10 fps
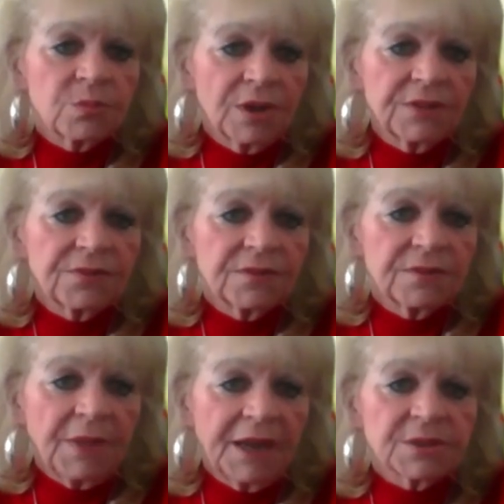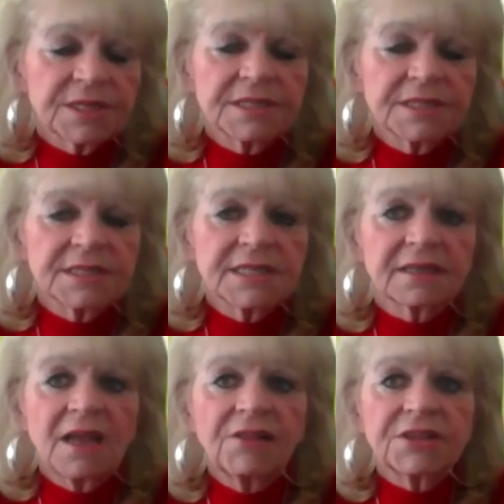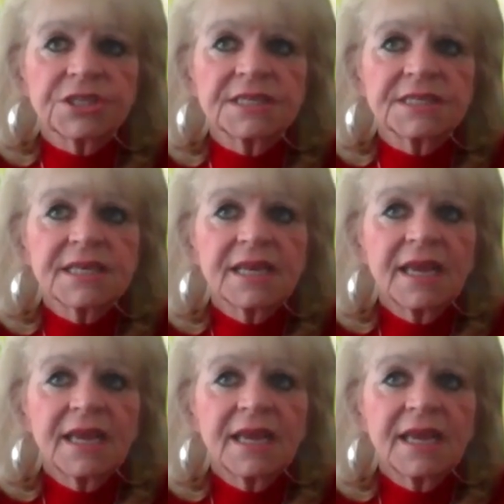with Biosun Technologies.